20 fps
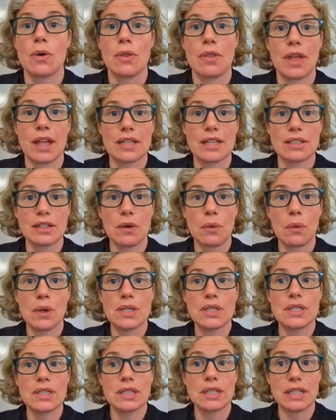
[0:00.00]
So that's
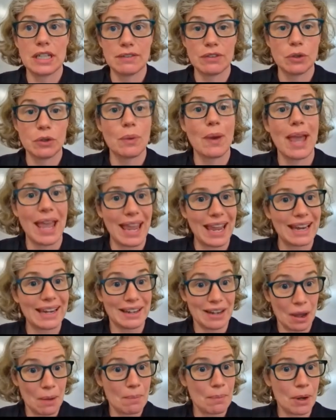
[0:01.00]
going to give you
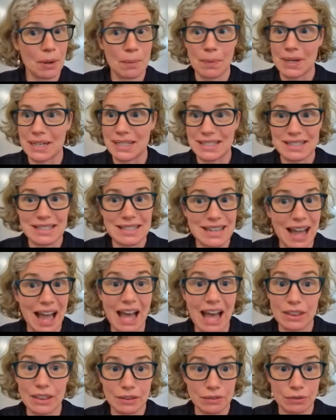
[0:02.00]
a number, but it's
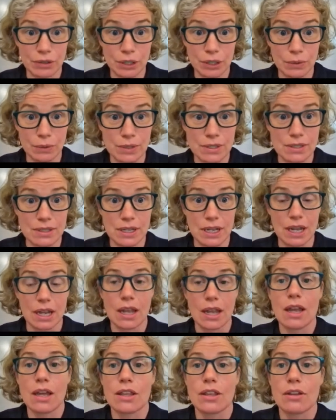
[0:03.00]
not the
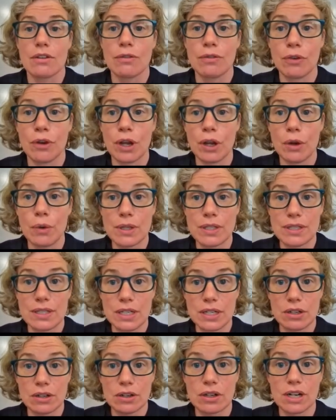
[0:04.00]
frequency. The
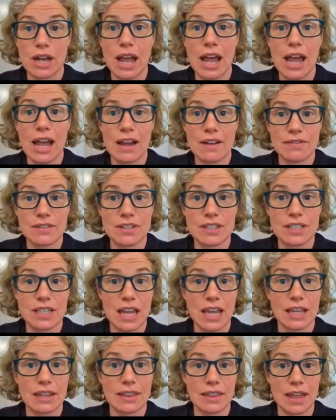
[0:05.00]
frequency, you're going to
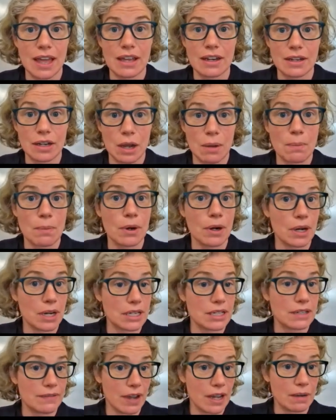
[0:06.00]
have to take that
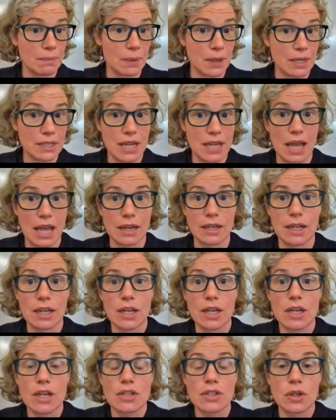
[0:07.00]
number and divide it by 10.
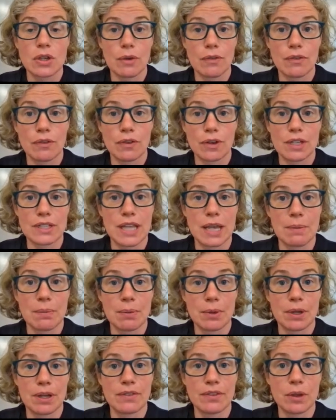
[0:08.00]
So, for
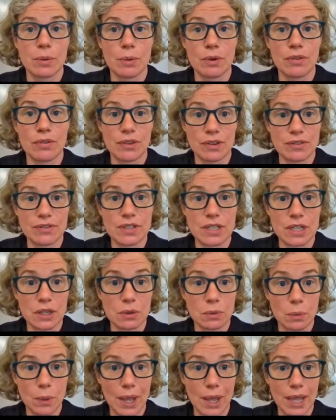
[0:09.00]
example, if there were
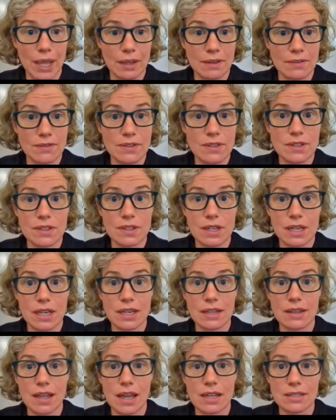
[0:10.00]
15
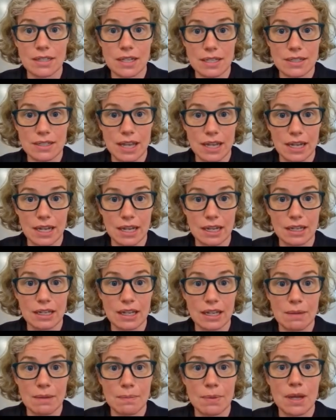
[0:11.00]
waves in that 10
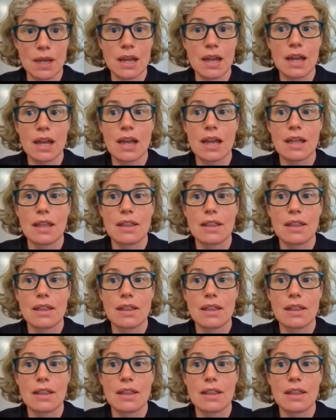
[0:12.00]
second clip,